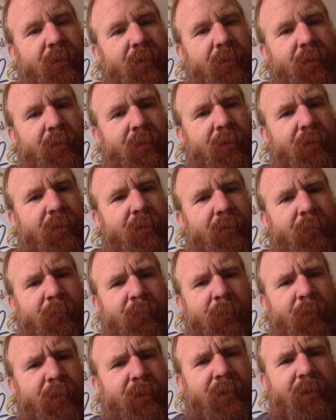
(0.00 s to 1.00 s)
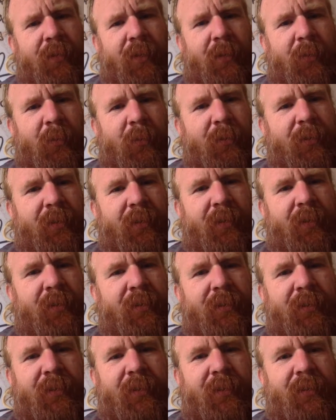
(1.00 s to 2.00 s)
I'm really not holding
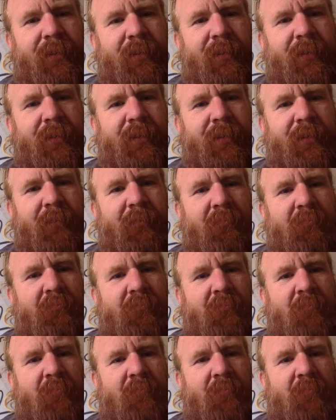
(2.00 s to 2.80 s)
on to anything.